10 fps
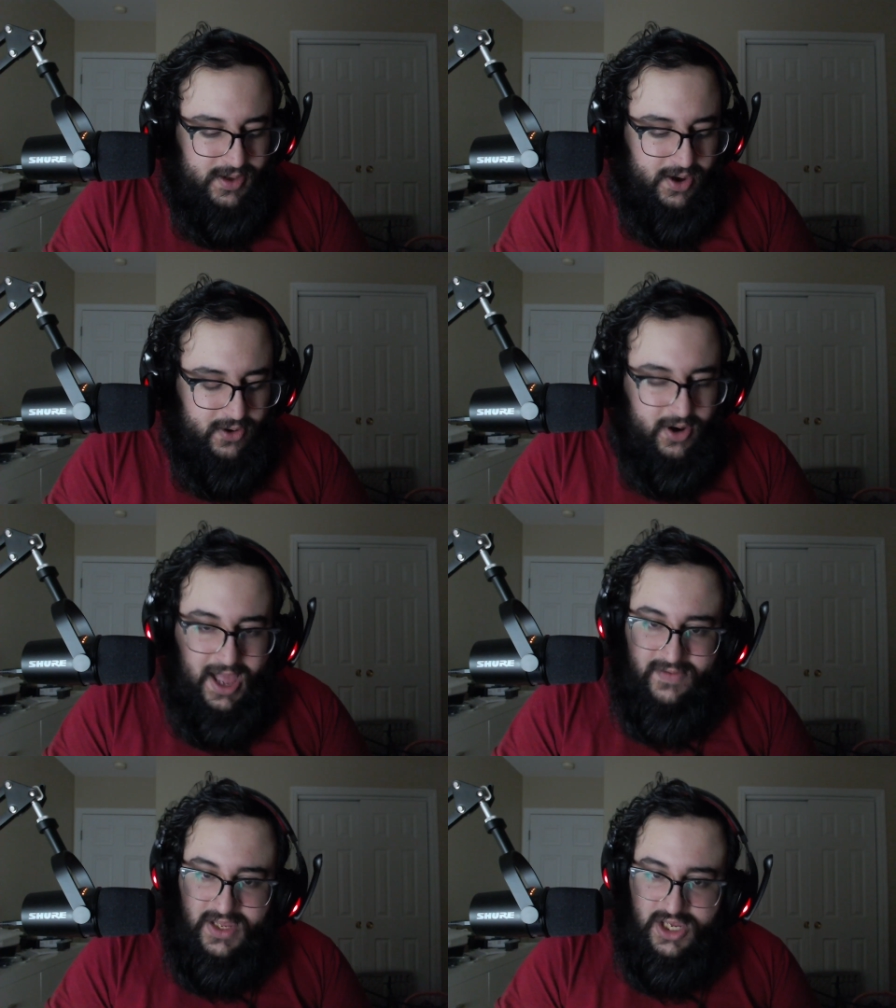are
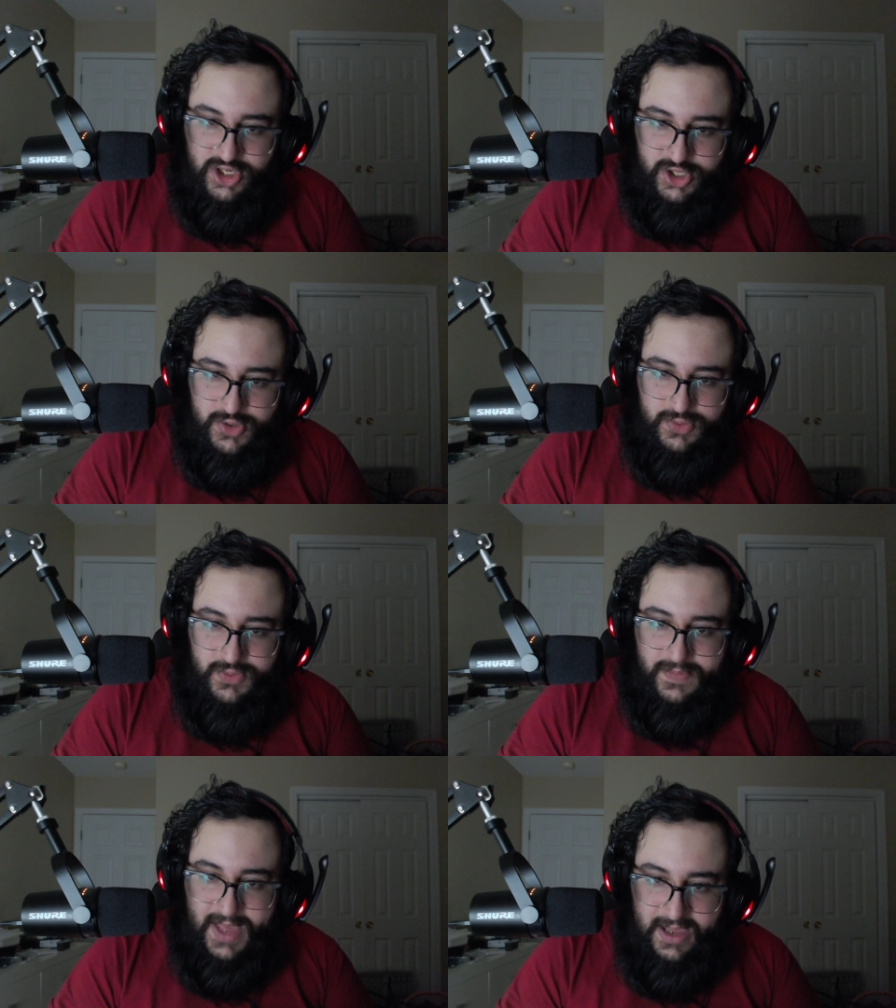having issues
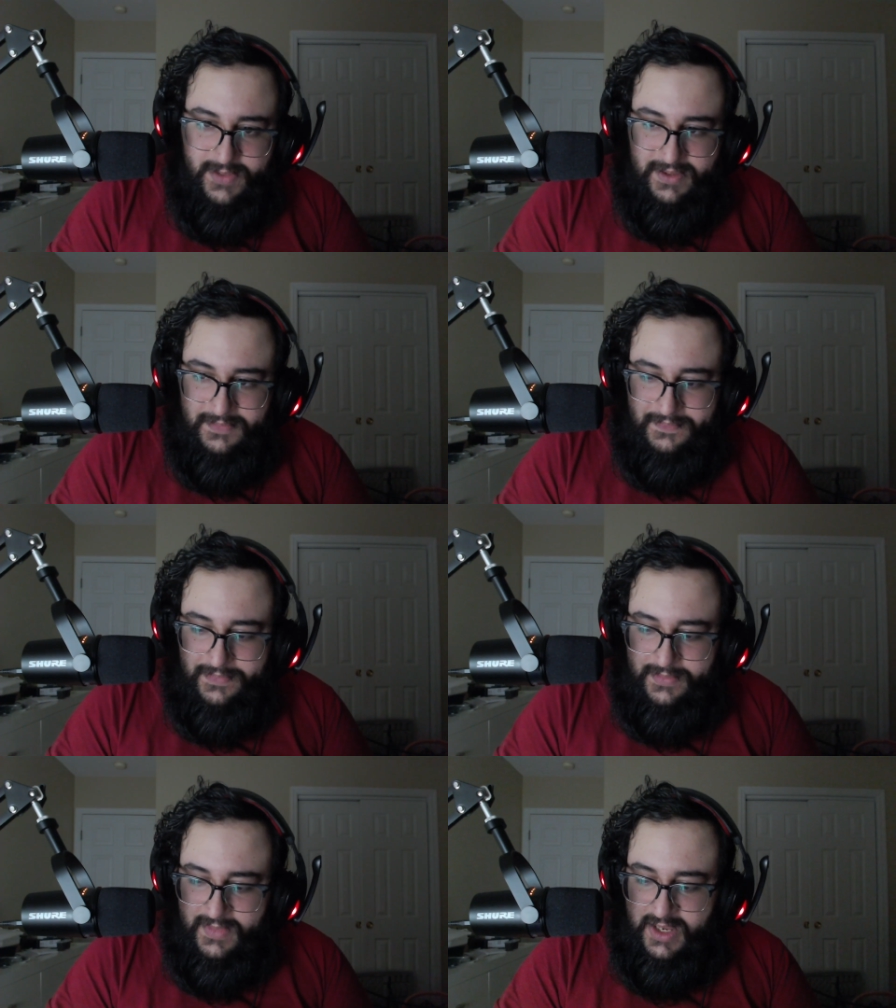with payment,
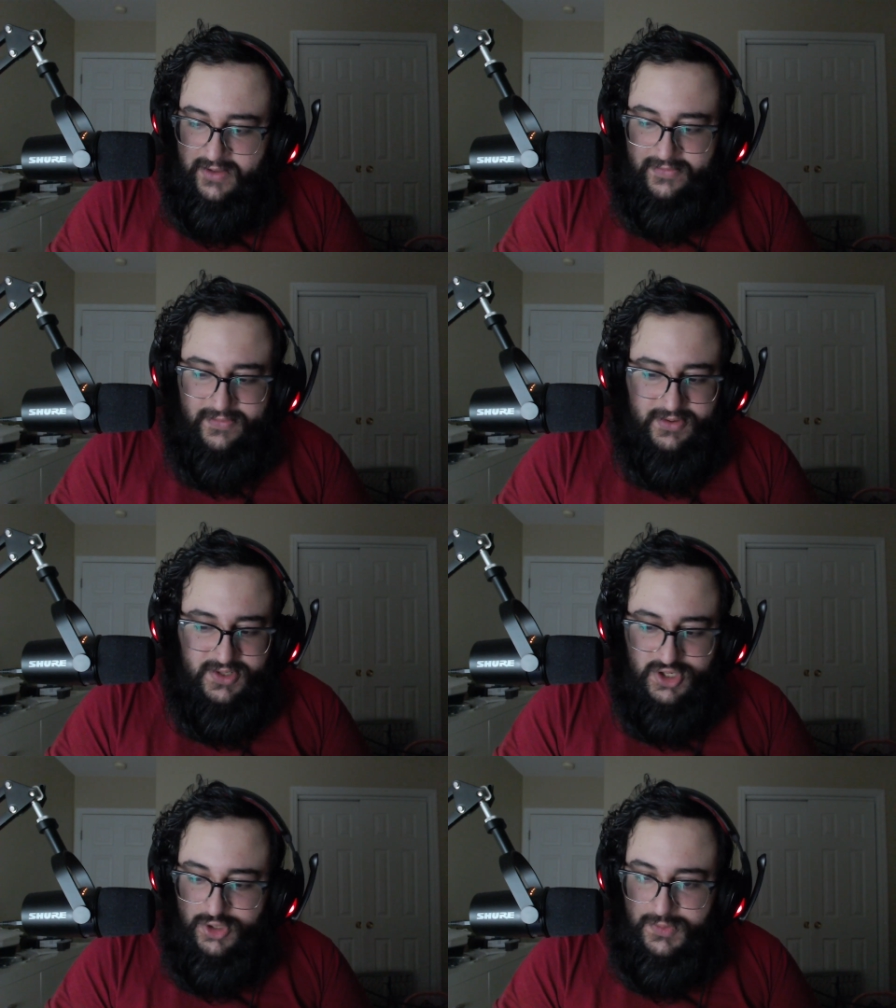if
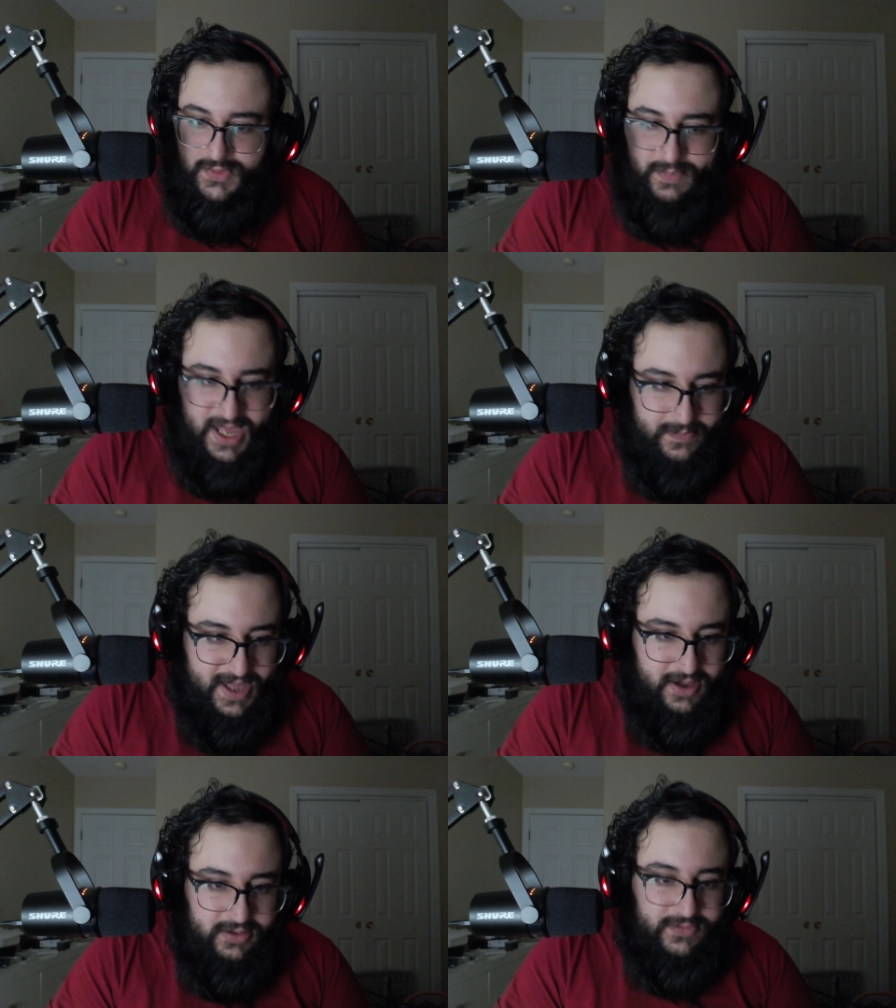there's issues with
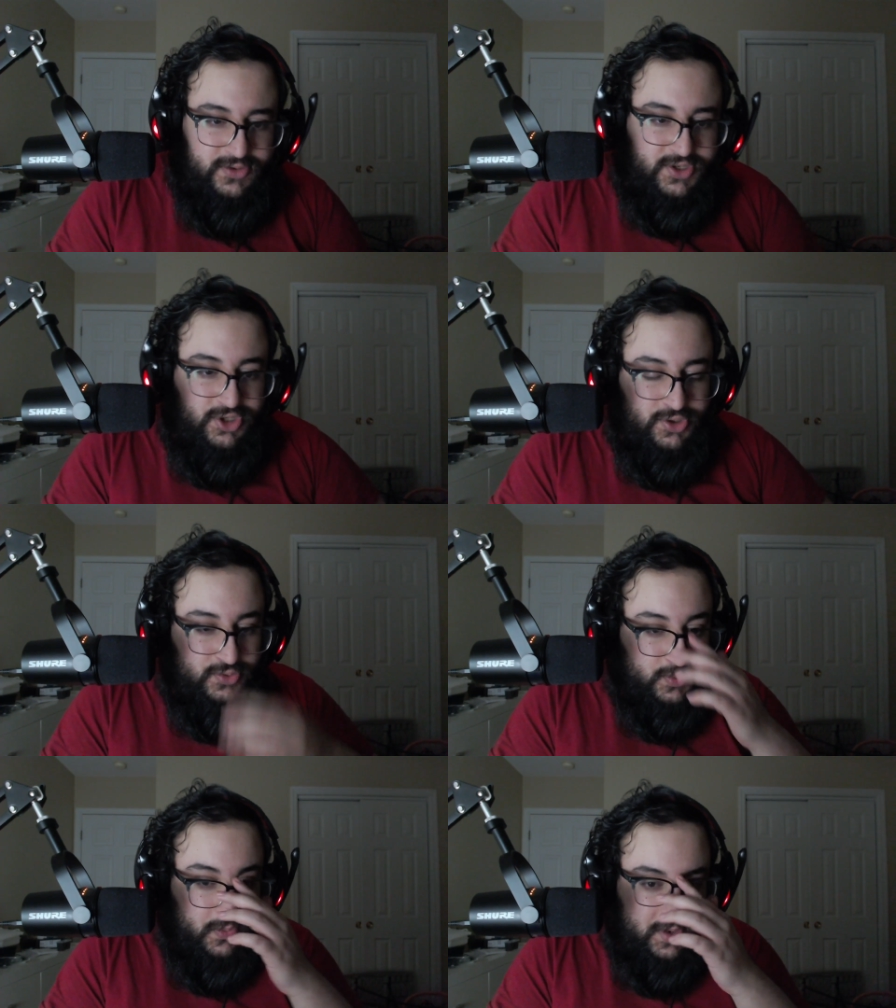PayPal, if there's
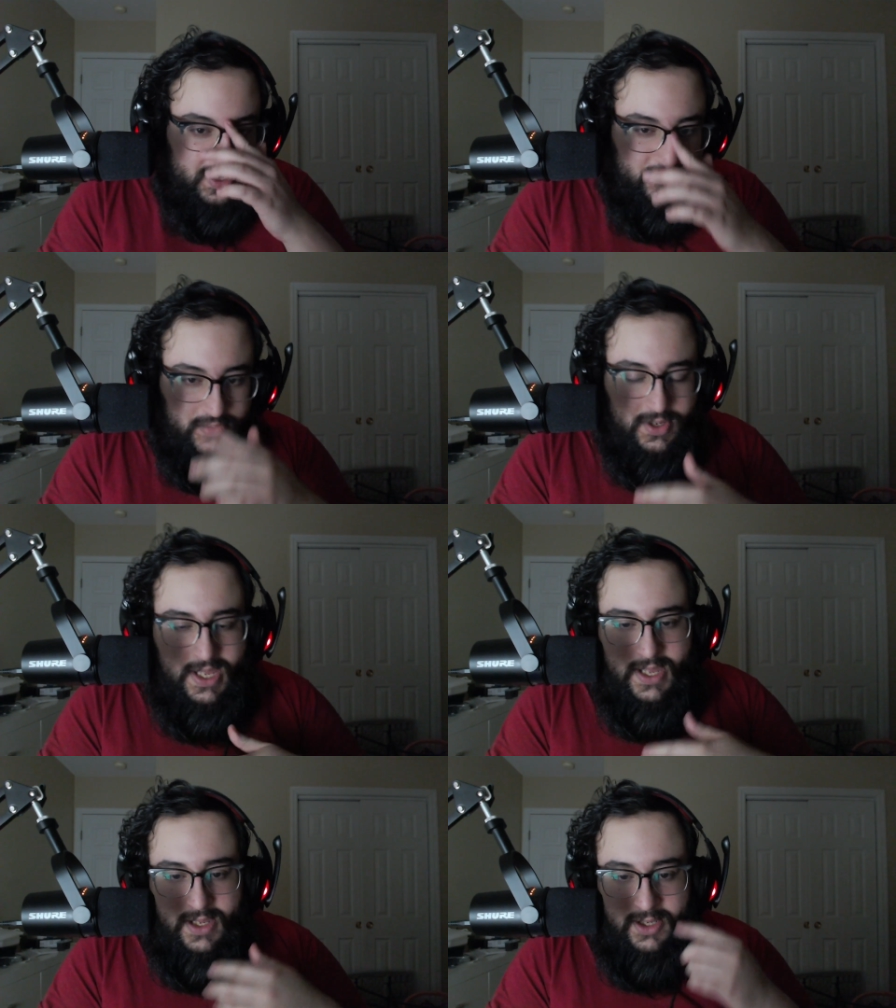issues with whatever,
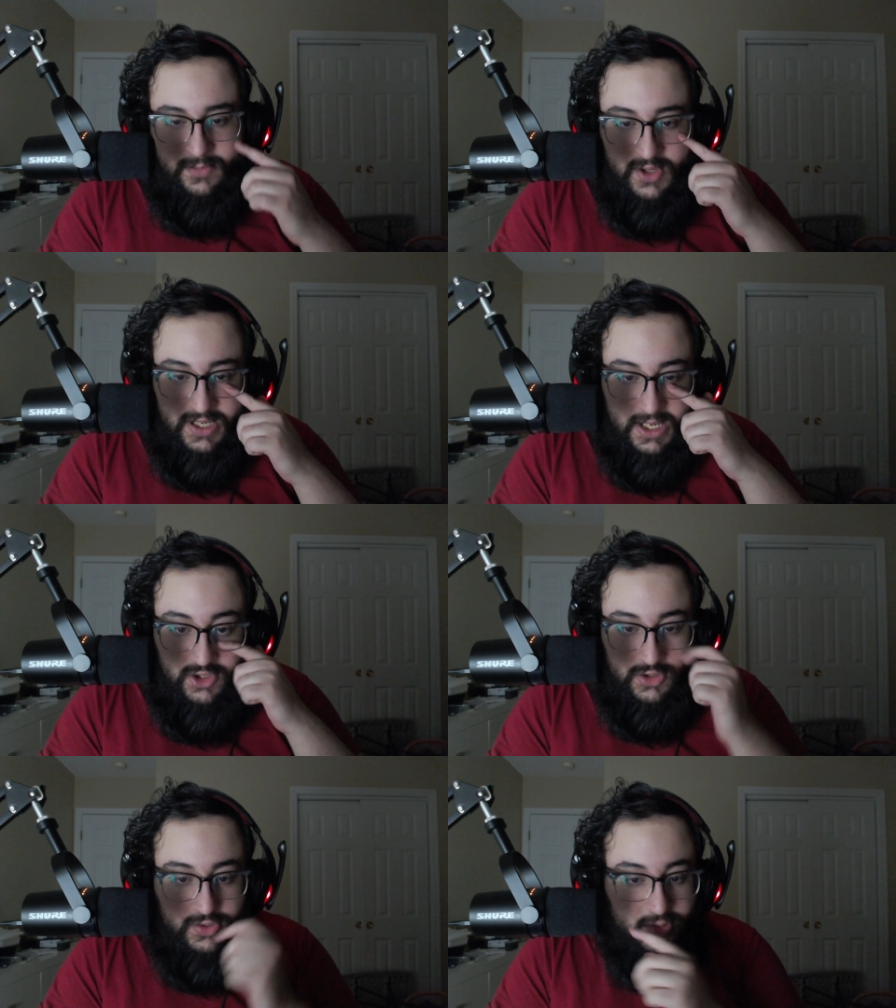
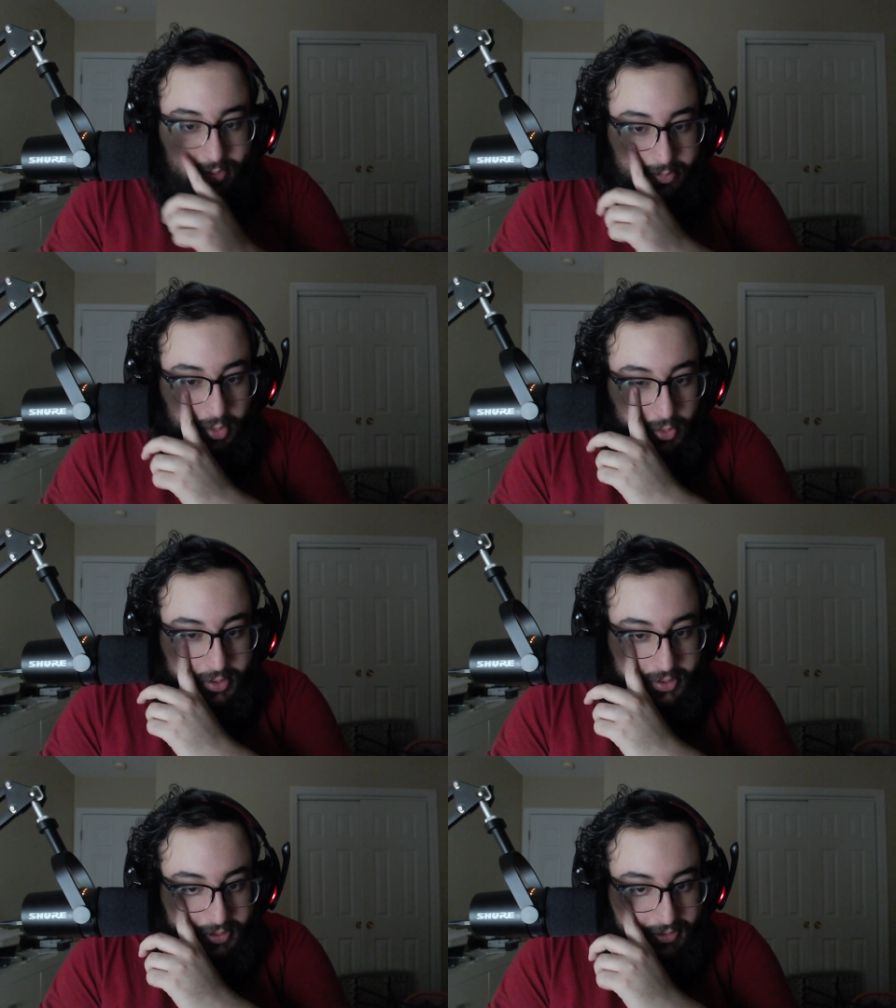communication is super important.